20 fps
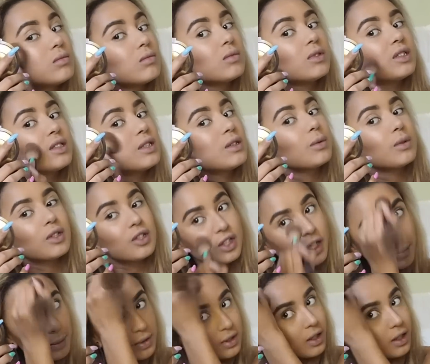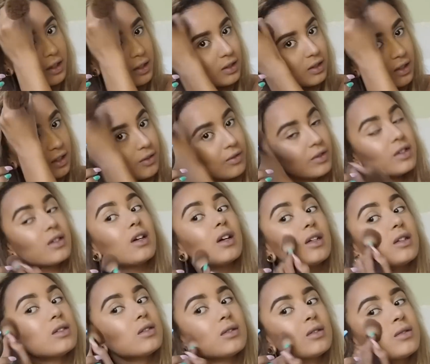see what the shape's like, see if it's
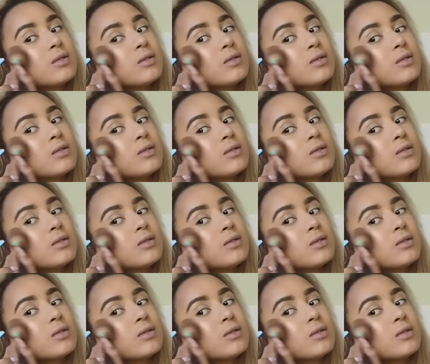nice.